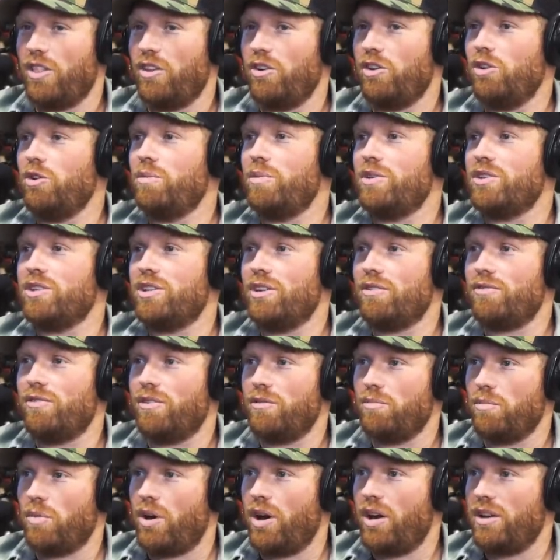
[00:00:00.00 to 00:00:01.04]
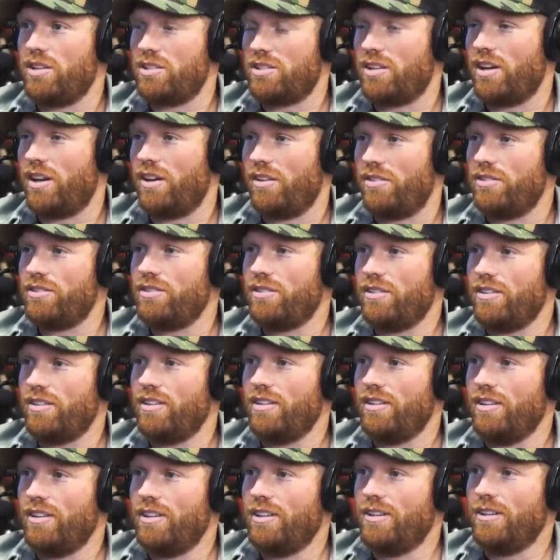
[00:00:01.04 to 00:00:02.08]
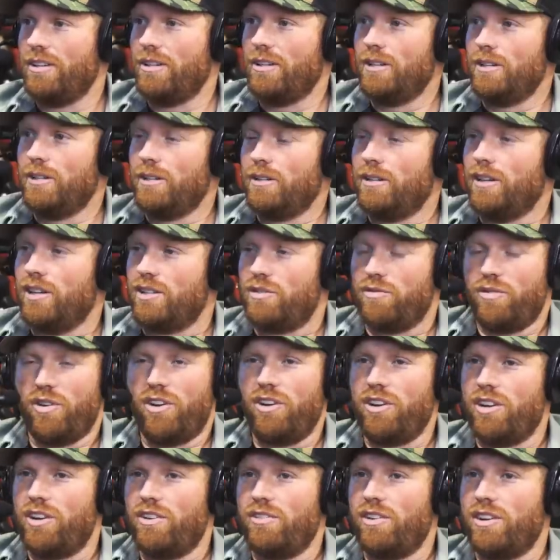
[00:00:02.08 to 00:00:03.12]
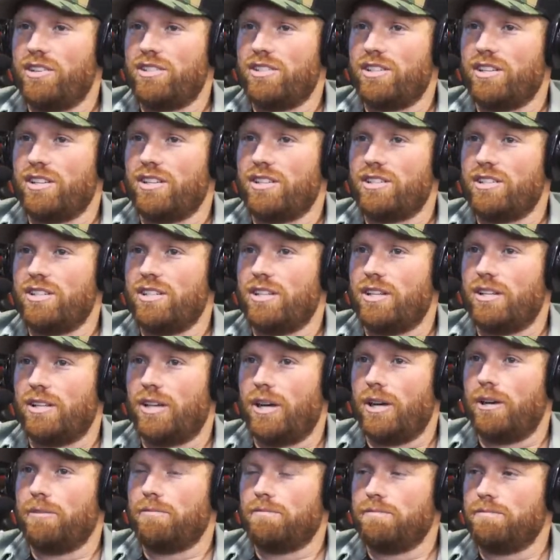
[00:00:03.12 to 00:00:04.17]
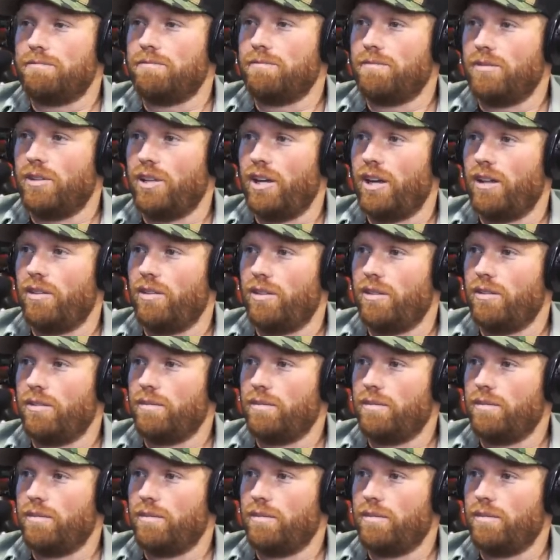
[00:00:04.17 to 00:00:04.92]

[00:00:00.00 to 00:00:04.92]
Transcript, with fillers: and they're a little bit different body styles. Really? It's very interesting to see, yeah. Yeah.